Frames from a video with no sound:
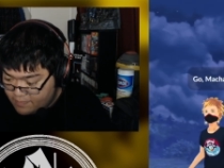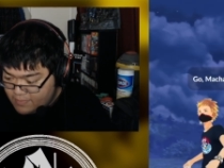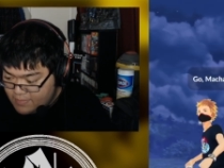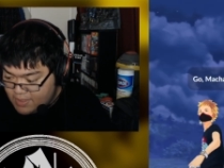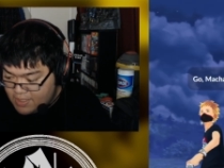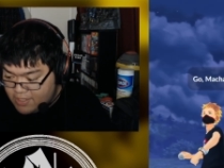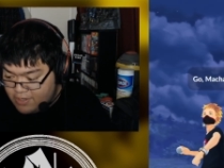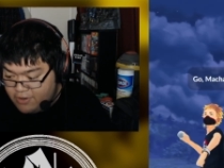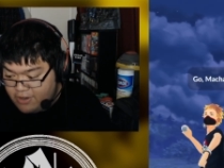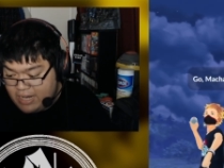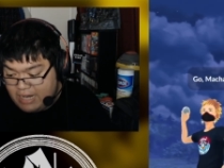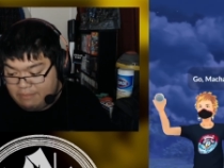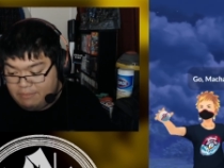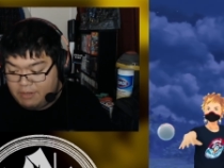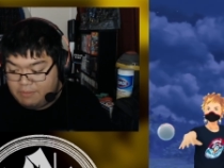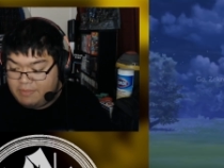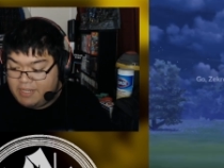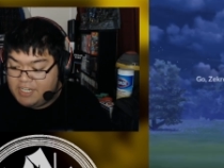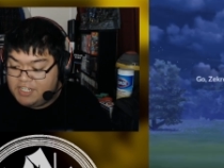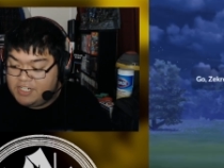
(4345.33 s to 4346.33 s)
Alright,
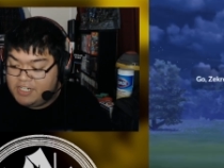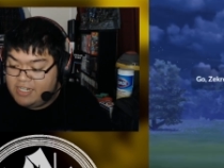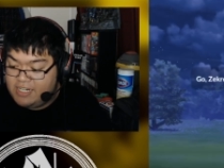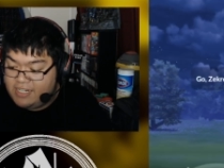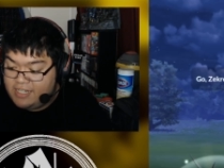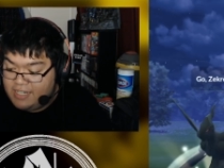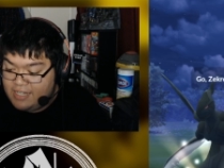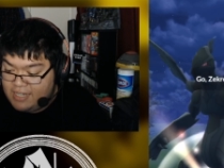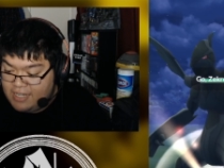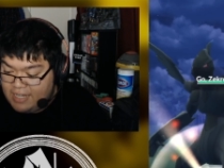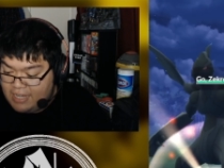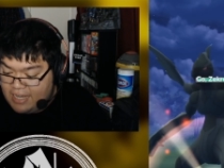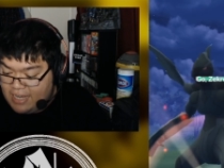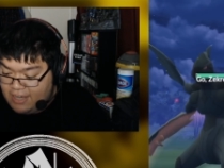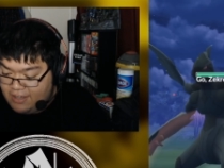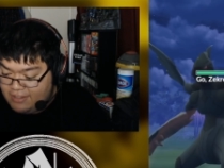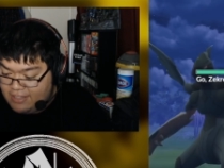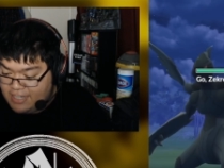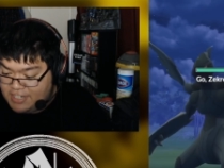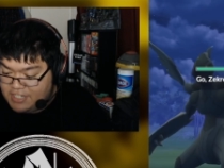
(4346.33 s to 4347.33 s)
Momiji, how
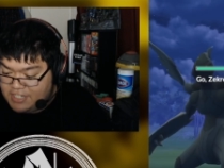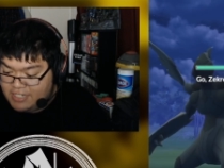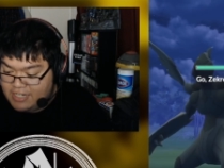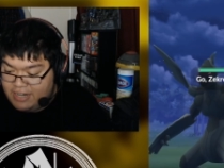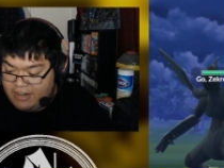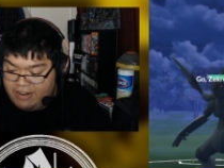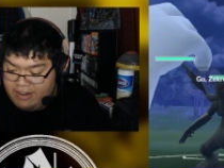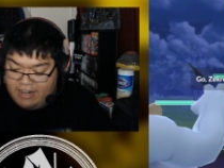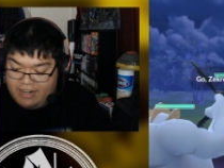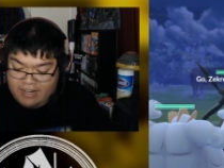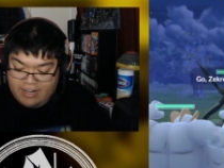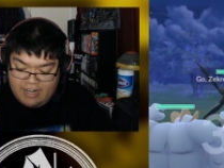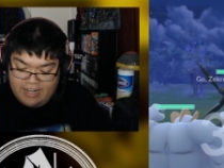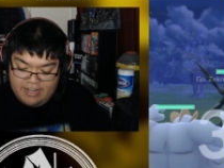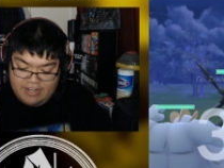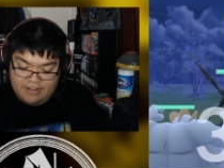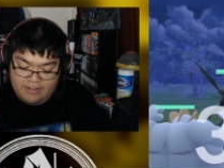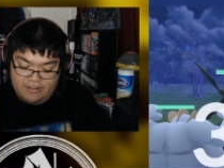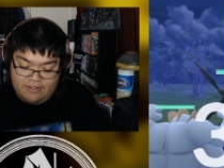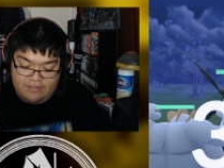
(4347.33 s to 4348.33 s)
legendary are
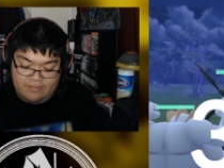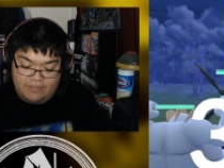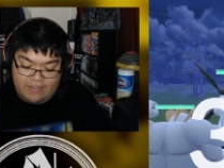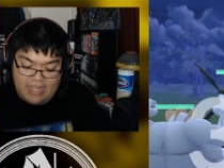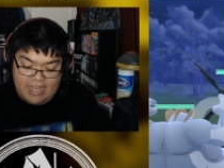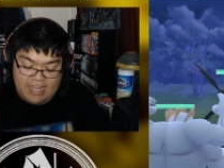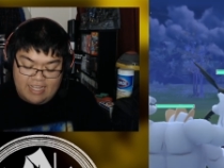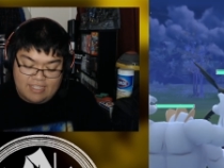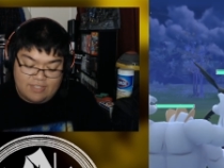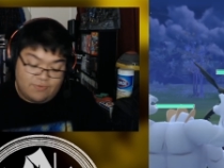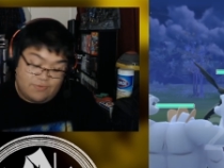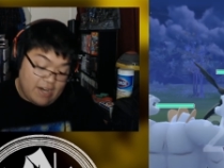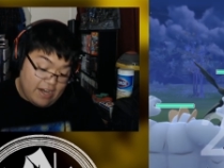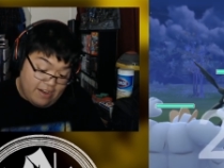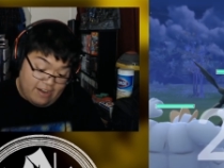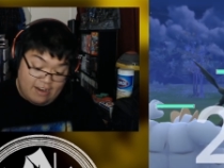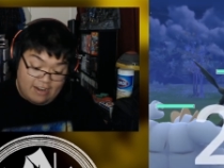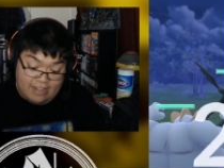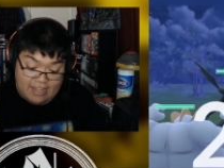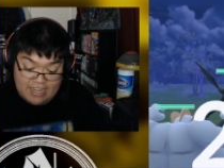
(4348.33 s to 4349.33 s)
you? That is
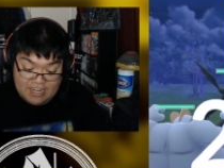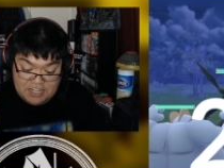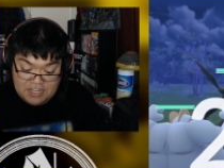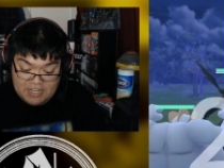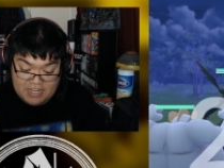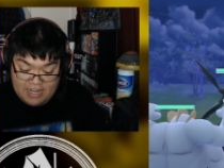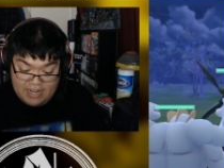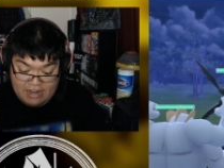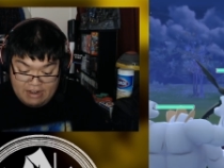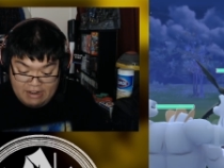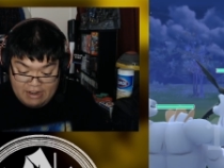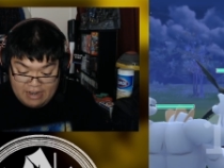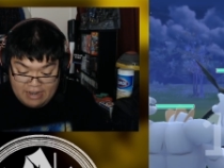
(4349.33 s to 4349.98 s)
very legendary.